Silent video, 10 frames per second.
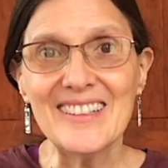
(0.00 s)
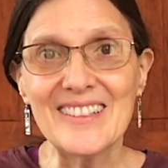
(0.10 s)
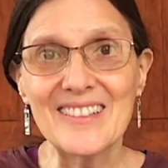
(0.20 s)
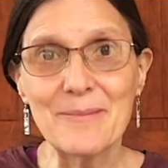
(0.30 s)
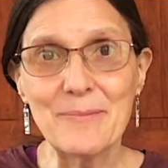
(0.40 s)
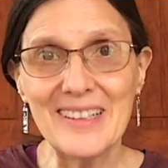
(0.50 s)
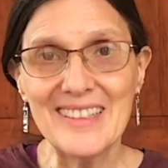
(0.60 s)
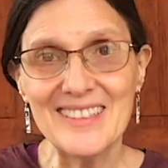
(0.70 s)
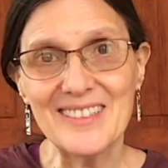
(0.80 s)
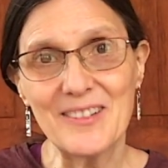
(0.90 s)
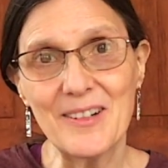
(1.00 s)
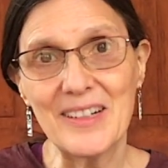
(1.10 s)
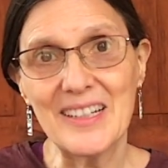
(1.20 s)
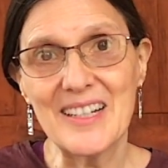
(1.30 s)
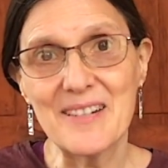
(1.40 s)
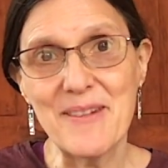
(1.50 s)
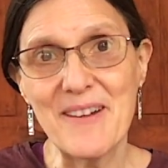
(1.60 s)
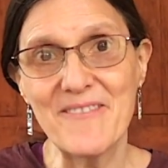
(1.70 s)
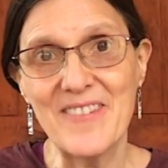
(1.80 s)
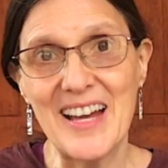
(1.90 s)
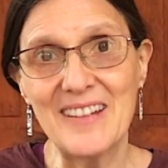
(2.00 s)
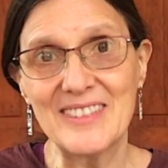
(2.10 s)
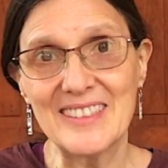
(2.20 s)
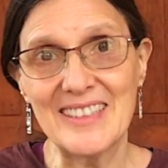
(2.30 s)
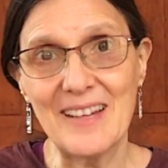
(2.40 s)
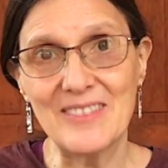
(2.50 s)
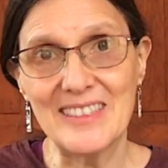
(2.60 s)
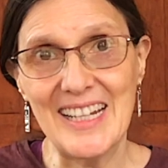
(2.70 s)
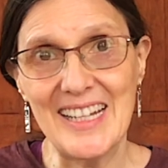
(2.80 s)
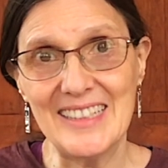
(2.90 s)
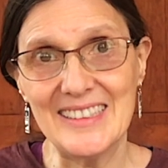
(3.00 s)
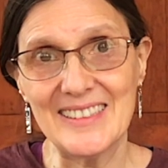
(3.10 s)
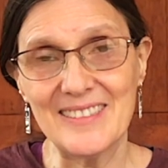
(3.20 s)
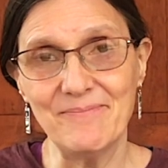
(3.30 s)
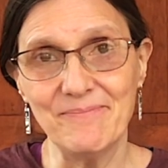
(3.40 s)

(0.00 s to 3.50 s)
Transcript: or the plants growing, in about 5 to 7 days.